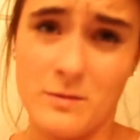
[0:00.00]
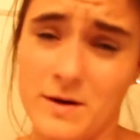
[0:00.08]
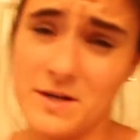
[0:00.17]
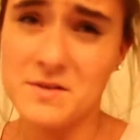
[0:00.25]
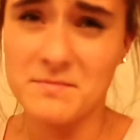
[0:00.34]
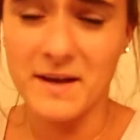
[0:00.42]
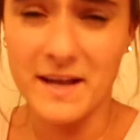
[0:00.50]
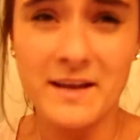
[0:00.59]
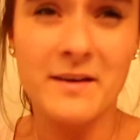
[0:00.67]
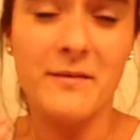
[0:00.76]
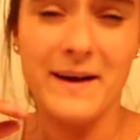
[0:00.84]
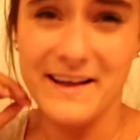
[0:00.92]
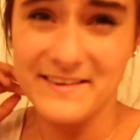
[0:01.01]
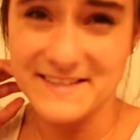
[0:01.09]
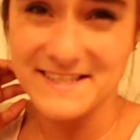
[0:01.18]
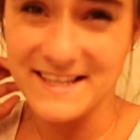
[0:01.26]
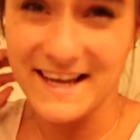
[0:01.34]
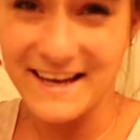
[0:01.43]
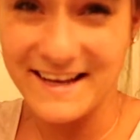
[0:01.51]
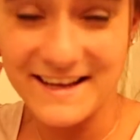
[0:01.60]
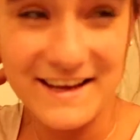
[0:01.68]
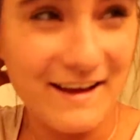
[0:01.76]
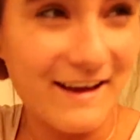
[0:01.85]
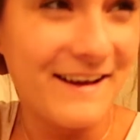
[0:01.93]
Wow, this
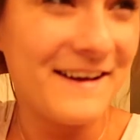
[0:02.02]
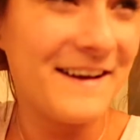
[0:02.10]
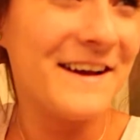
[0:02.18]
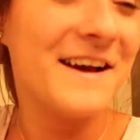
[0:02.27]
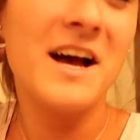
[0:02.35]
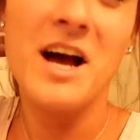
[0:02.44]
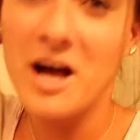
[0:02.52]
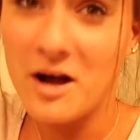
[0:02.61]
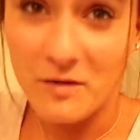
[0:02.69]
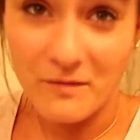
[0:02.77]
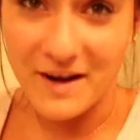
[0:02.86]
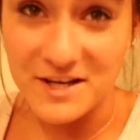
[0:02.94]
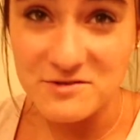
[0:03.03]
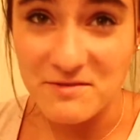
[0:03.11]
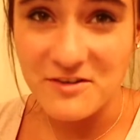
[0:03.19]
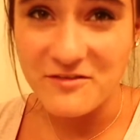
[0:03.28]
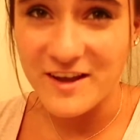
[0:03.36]
lighting. Wash my